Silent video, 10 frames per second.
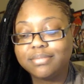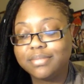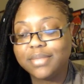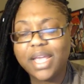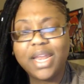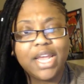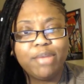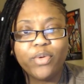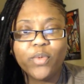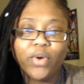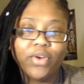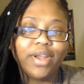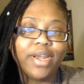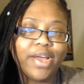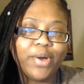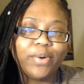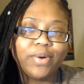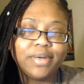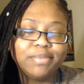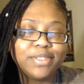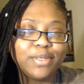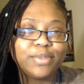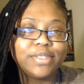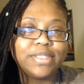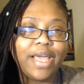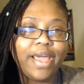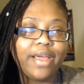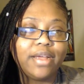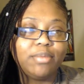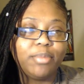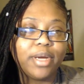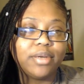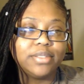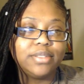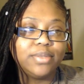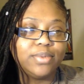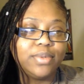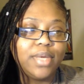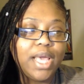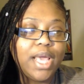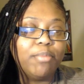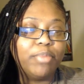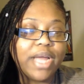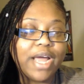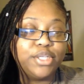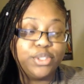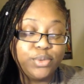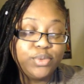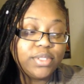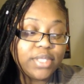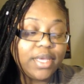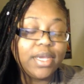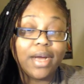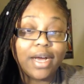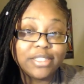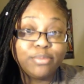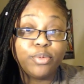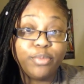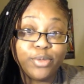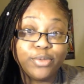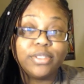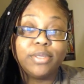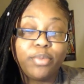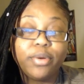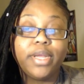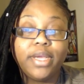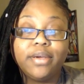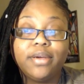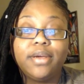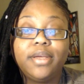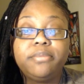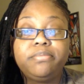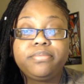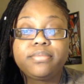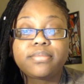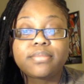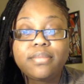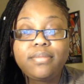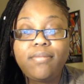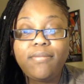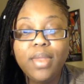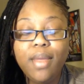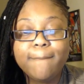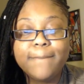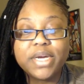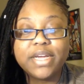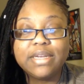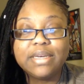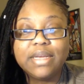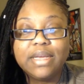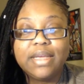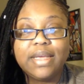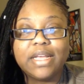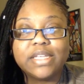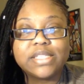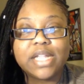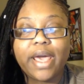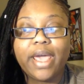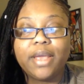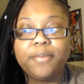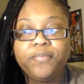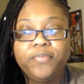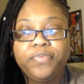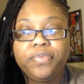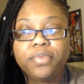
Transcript: it ain't been working out. I'm so sad about it too. But I do sing gospel music pretty good. But it's like,